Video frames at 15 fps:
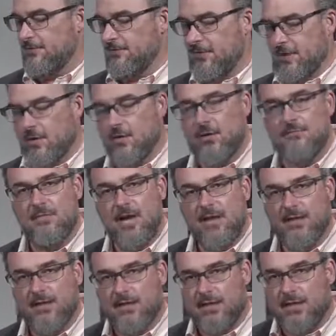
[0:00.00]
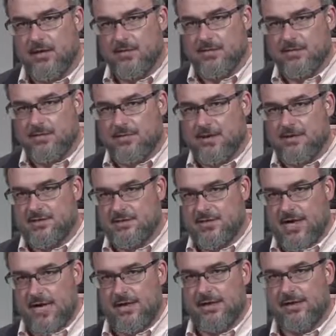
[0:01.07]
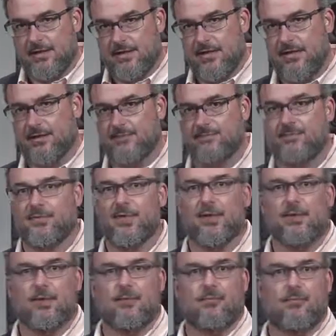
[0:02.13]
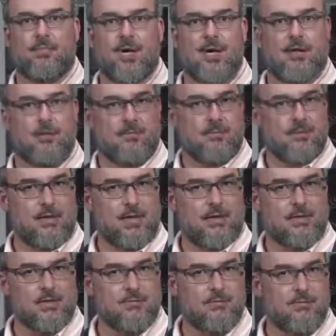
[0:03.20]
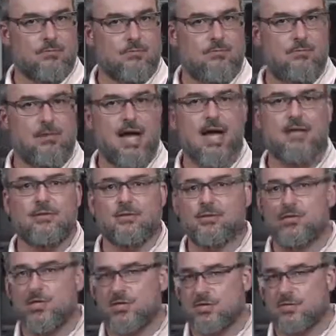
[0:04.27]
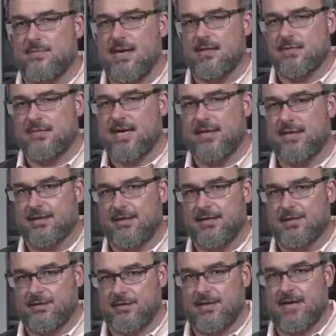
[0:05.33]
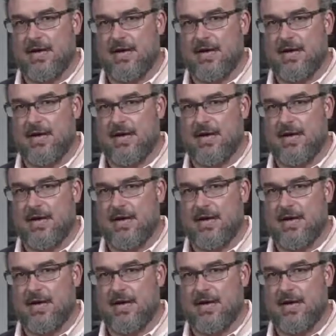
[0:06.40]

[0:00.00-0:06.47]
The video I'm making here is about static cling, but it's not just about static cling. There's a